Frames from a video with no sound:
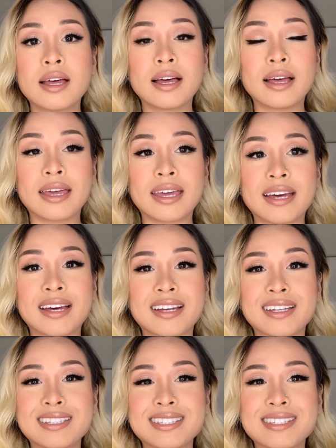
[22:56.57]

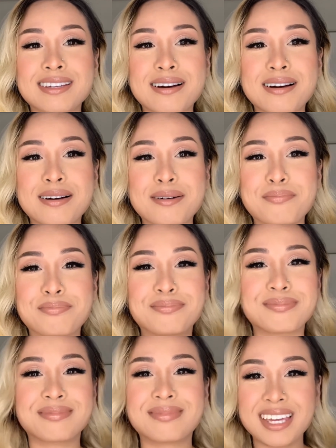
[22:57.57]
And
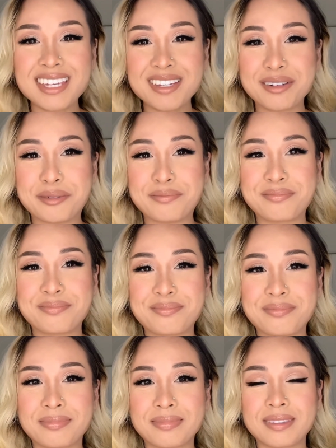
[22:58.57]
thank you.
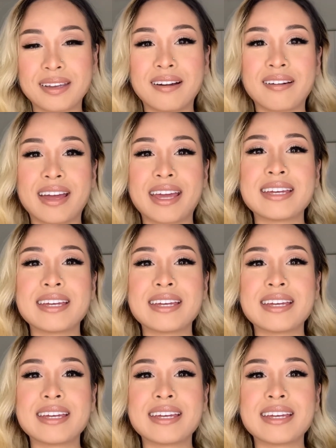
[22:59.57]
All right.